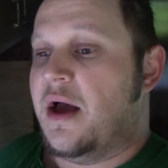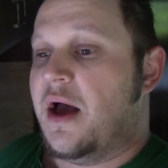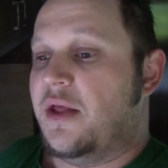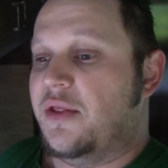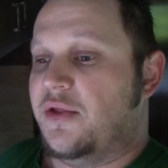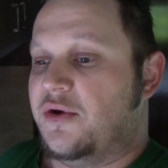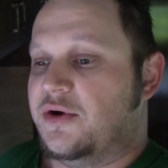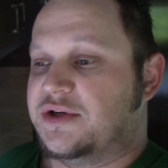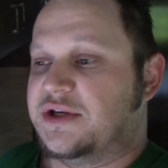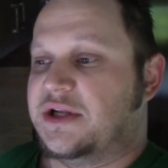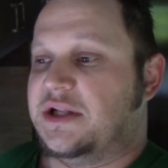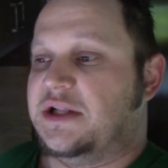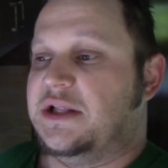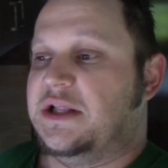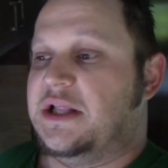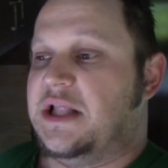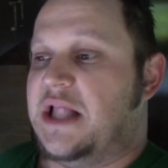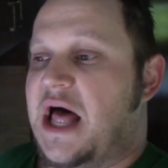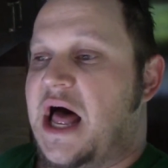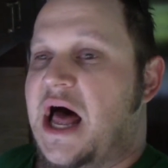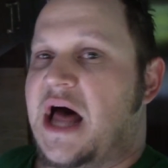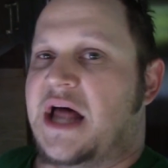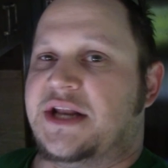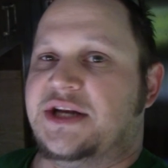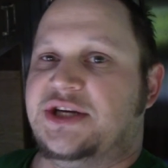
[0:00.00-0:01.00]
There's a
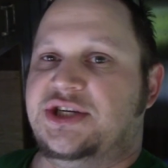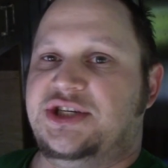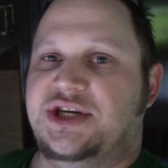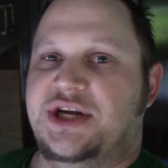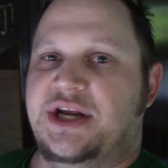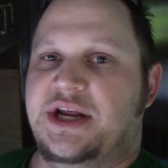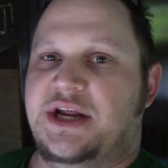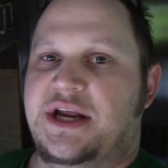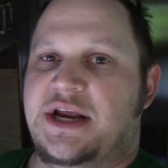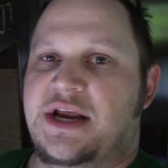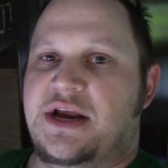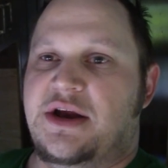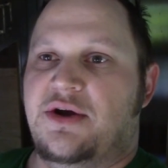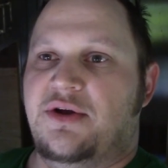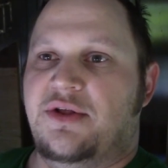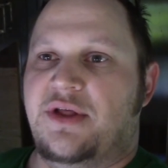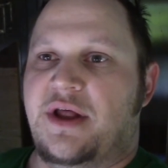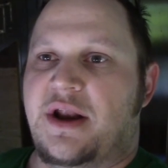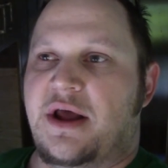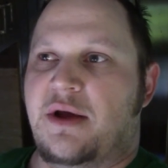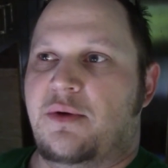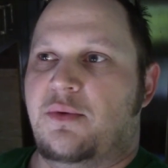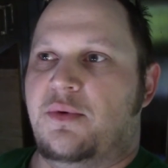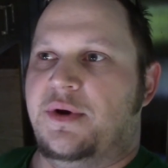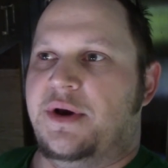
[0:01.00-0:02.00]
lot of shit here
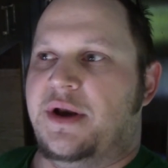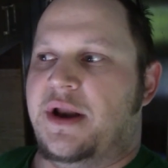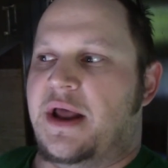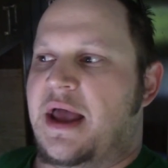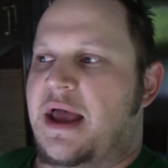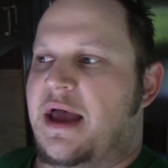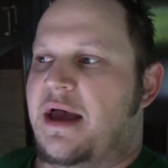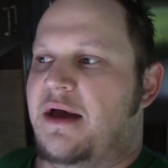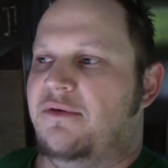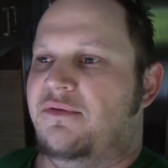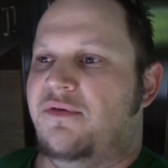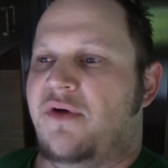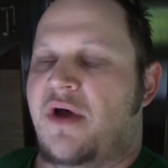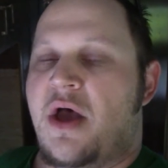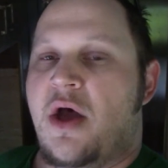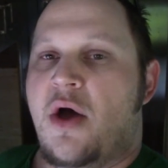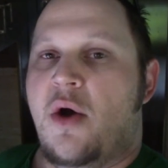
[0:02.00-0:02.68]
that I wouldn't have.